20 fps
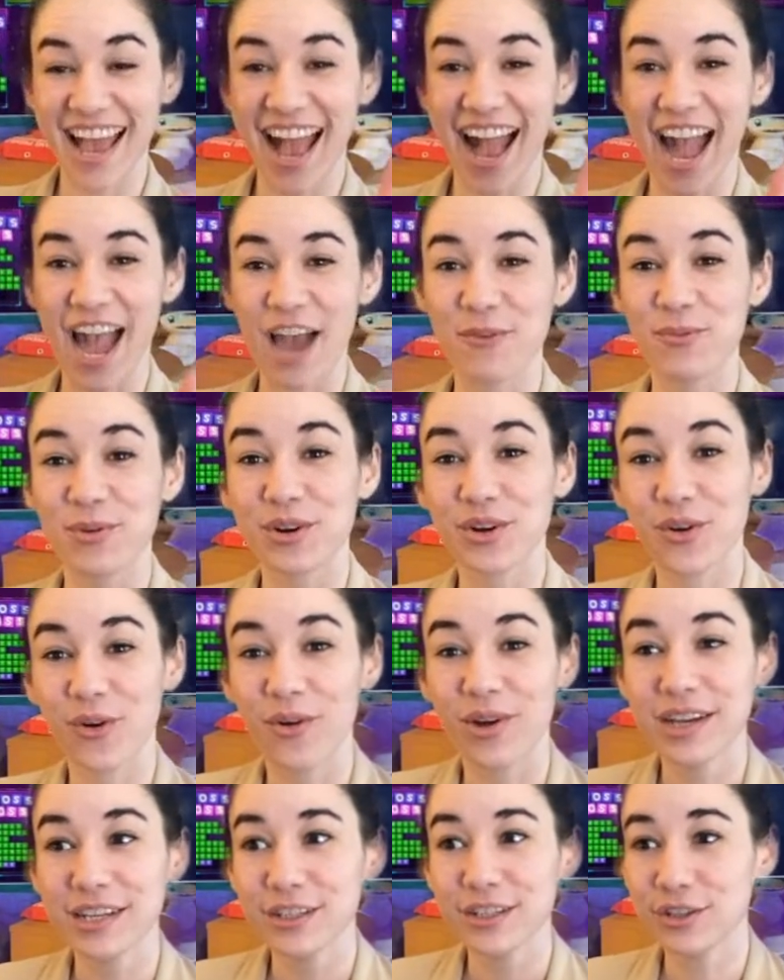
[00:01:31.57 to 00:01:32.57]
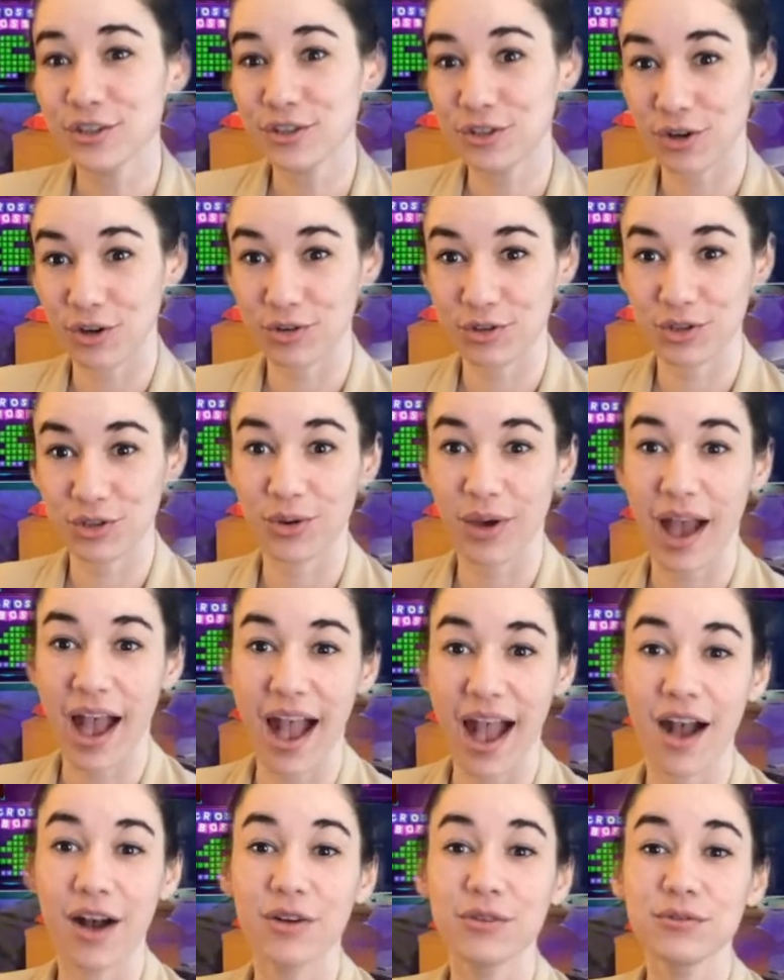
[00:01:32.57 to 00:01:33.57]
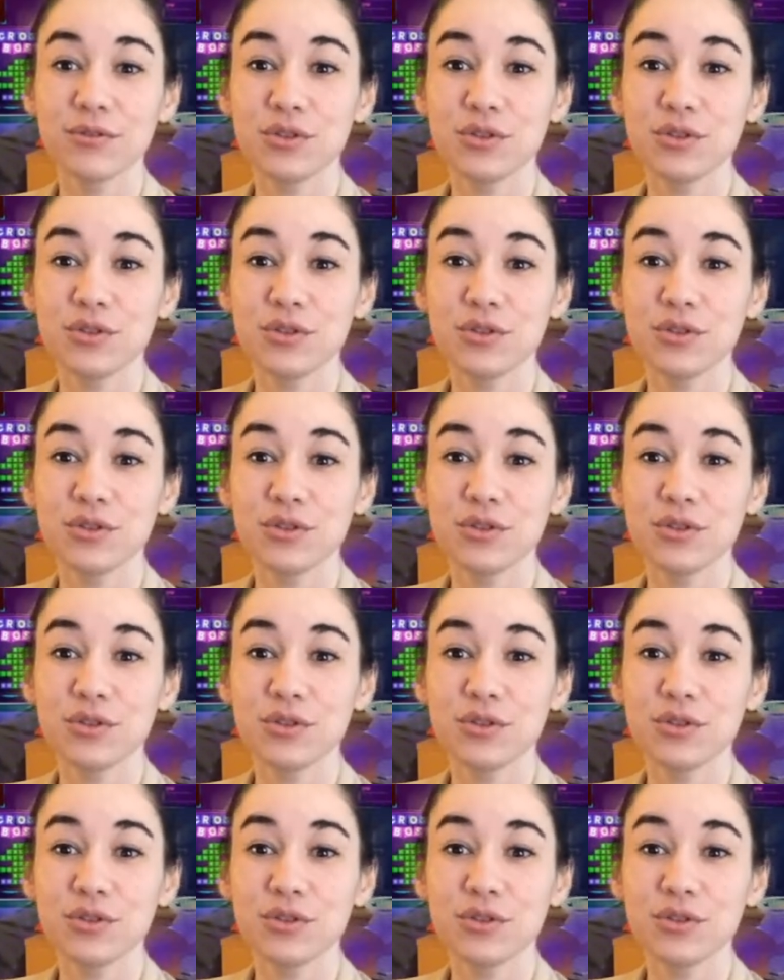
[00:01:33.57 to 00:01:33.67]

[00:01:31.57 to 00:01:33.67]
and we're going to show you how